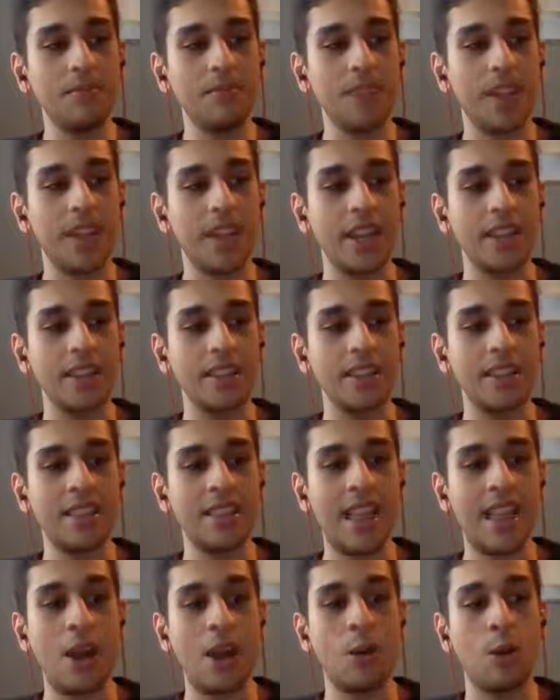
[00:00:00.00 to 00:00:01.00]
like
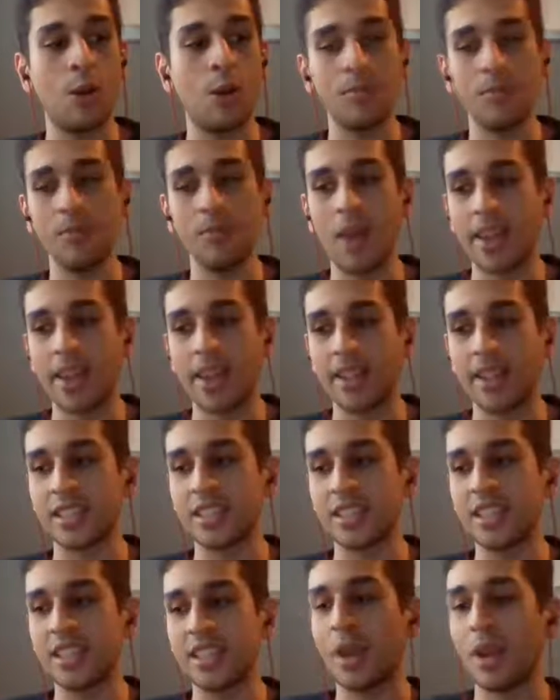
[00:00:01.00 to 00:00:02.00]
now I can
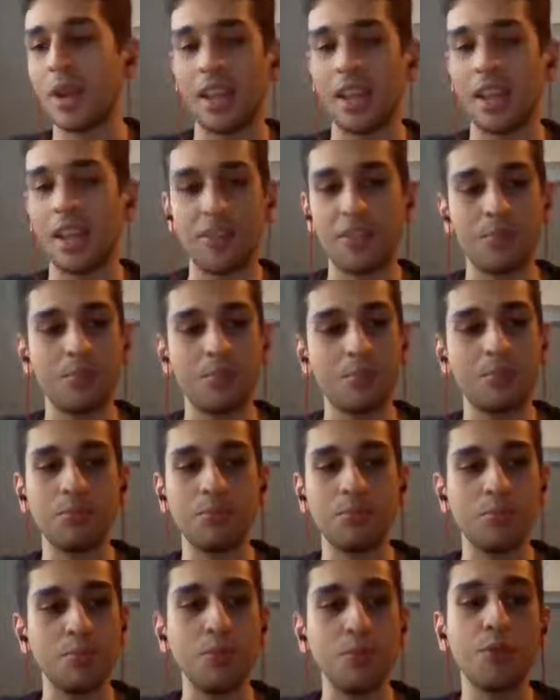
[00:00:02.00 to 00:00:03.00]
see my life
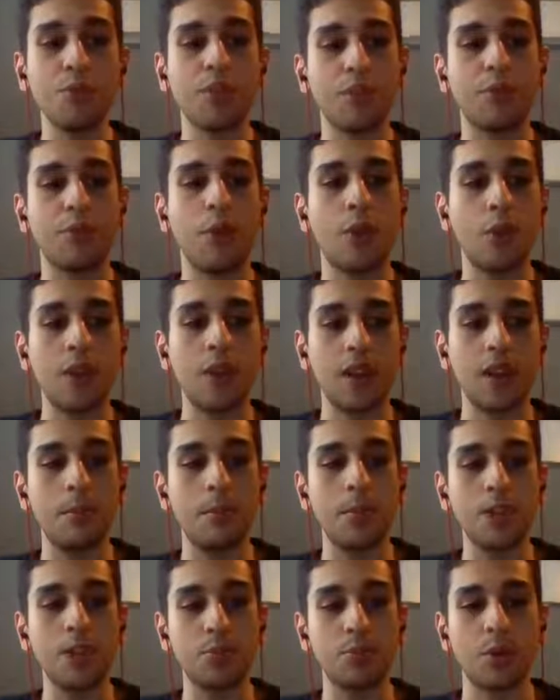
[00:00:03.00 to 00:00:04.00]
moving
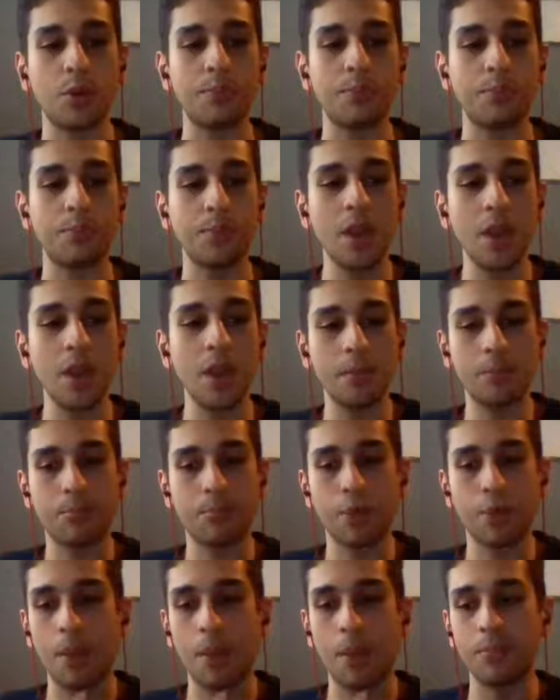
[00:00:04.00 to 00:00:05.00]
forward in a much
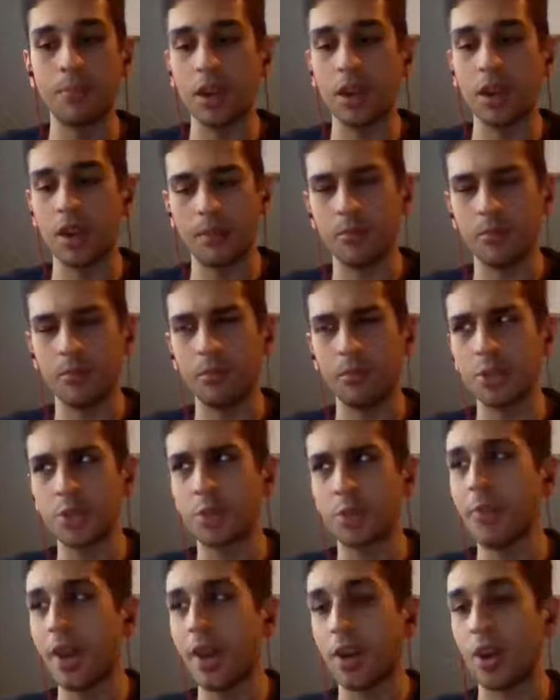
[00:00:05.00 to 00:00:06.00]
more
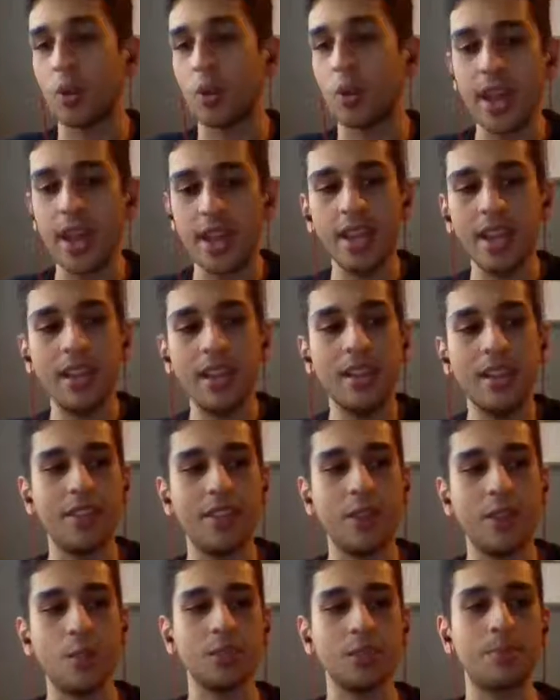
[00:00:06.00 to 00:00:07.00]
better way than
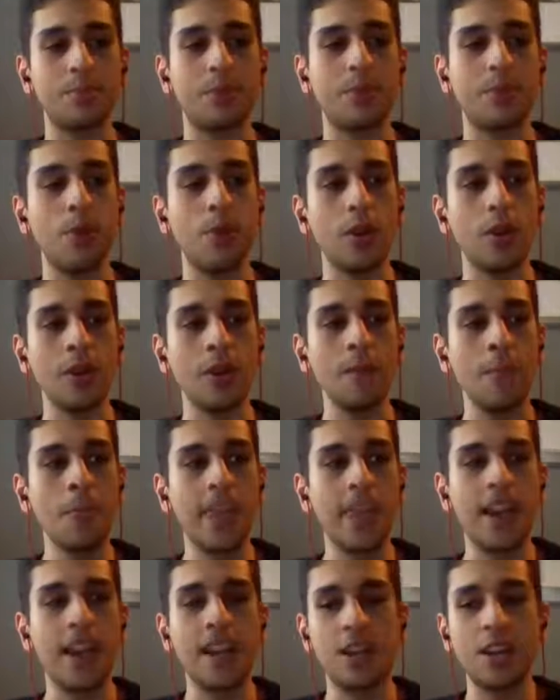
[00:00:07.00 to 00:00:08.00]
it was before.
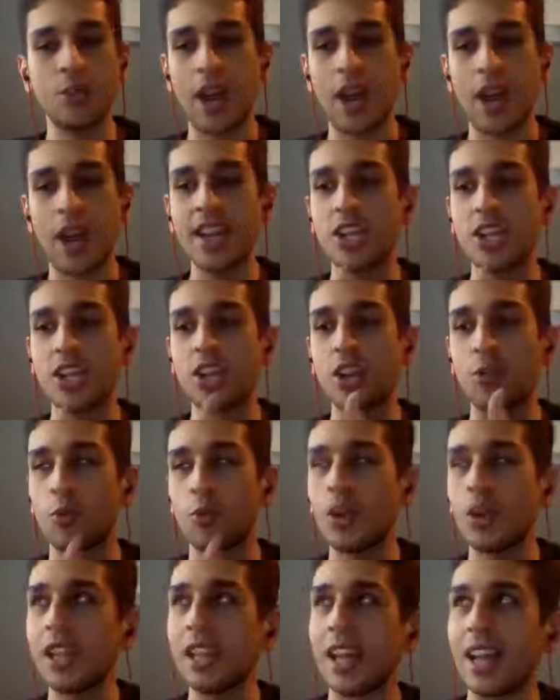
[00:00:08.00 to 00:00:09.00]
I didn't
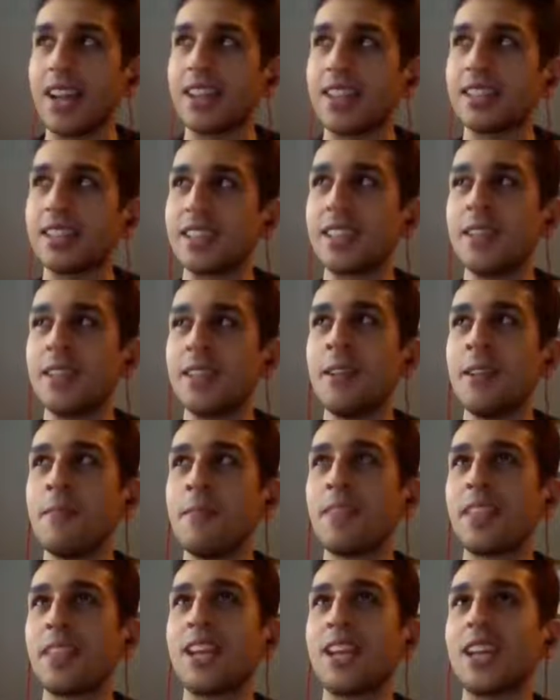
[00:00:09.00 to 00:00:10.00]
realize
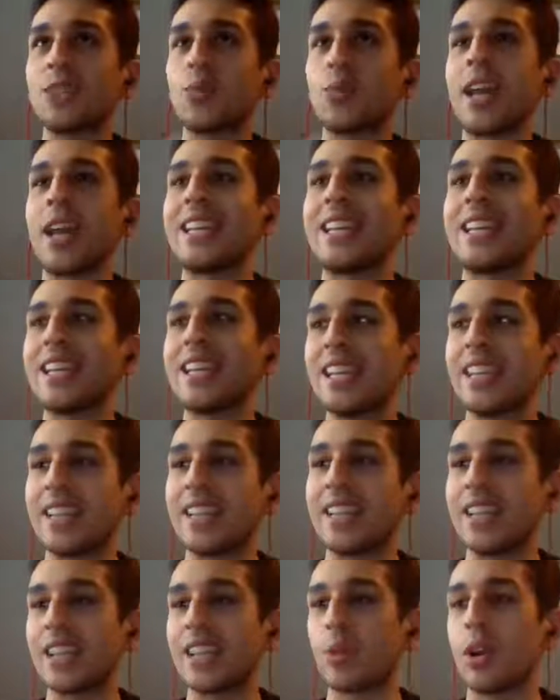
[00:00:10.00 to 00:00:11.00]
that that's what I needed.
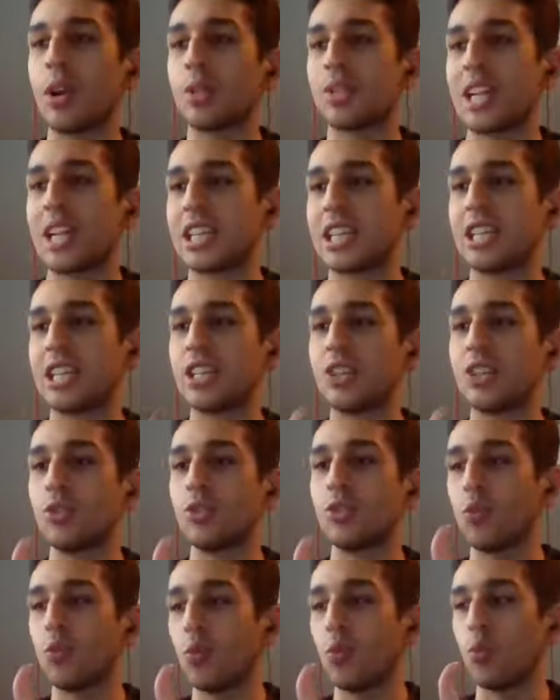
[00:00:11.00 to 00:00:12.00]
That's what I was actually
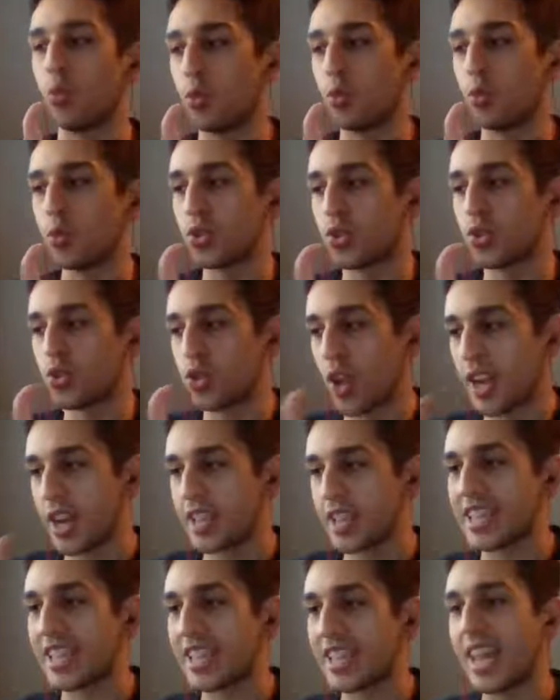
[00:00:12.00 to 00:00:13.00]
trying
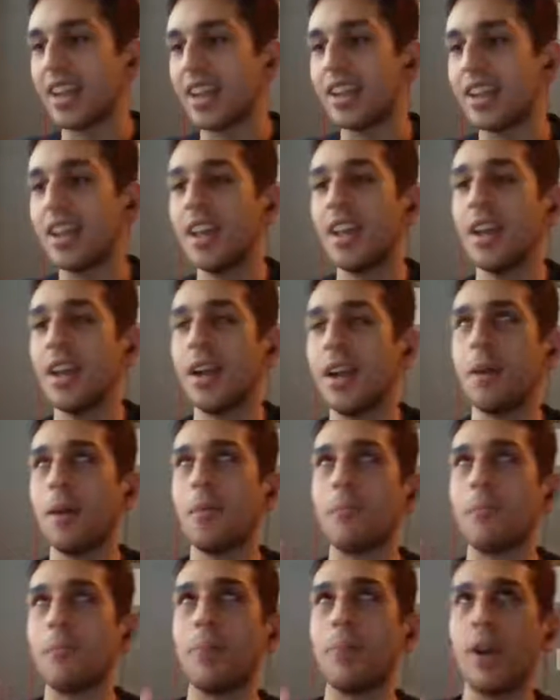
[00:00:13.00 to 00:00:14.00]
to get,
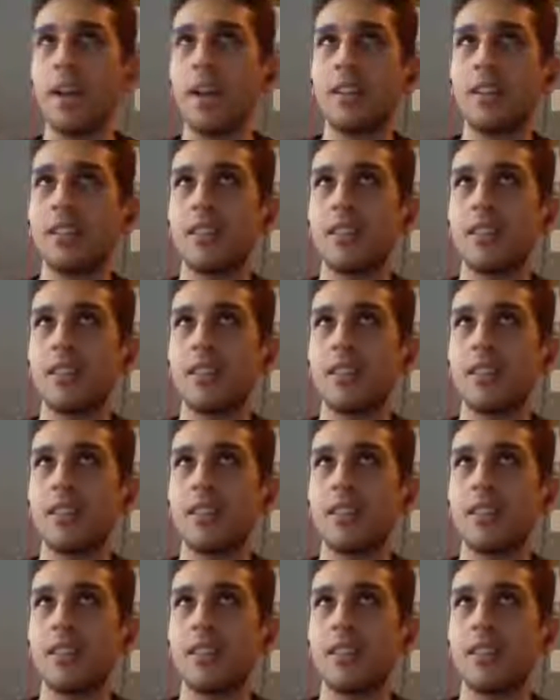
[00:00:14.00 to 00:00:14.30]
but